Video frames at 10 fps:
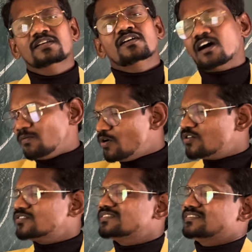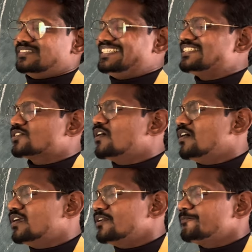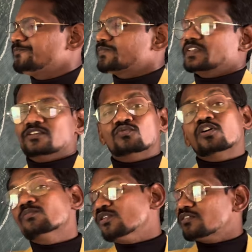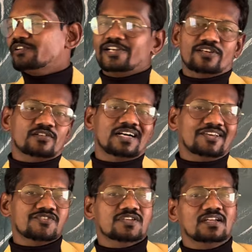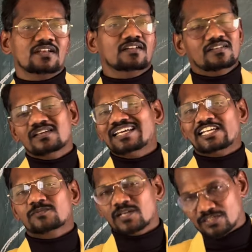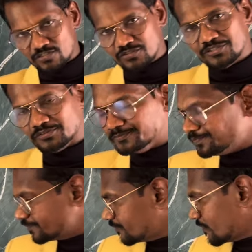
About these all, in one more video I shall explain to you.